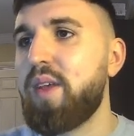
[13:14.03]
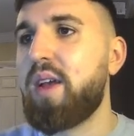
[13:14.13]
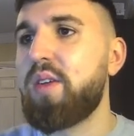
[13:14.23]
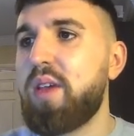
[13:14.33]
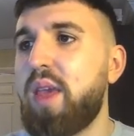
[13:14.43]
going
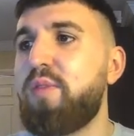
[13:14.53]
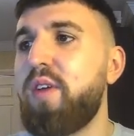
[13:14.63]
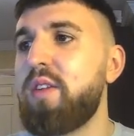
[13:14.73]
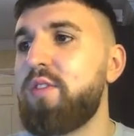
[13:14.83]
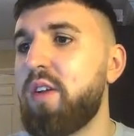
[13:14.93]
to keep fitting
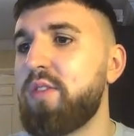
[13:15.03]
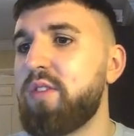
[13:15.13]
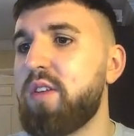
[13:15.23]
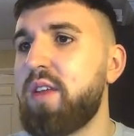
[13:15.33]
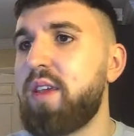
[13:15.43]
Johnson, I
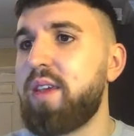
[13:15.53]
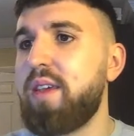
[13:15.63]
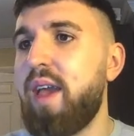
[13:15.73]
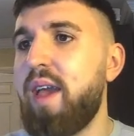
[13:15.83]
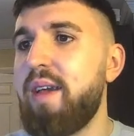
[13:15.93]
think.
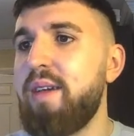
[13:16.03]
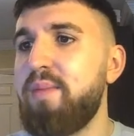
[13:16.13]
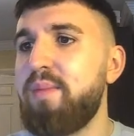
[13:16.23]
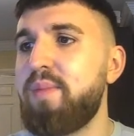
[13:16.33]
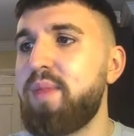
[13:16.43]

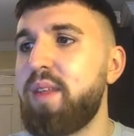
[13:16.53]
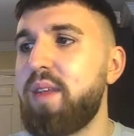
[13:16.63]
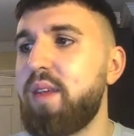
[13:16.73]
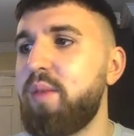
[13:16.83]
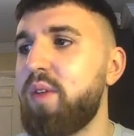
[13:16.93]

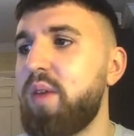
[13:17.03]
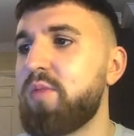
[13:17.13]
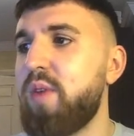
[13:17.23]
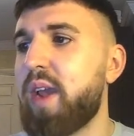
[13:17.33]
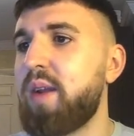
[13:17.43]
He was
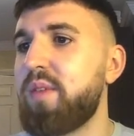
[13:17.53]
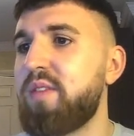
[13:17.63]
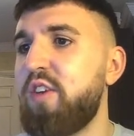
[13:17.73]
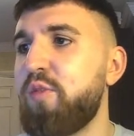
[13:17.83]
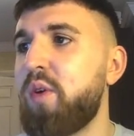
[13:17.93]
racking up the save
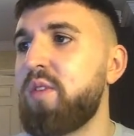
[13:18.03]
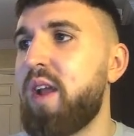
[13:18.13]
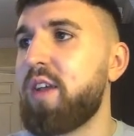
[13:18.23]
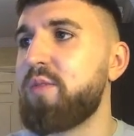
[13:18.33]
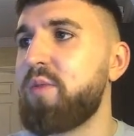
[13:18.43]
points
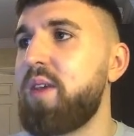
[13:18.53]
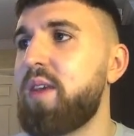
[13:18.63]
last week.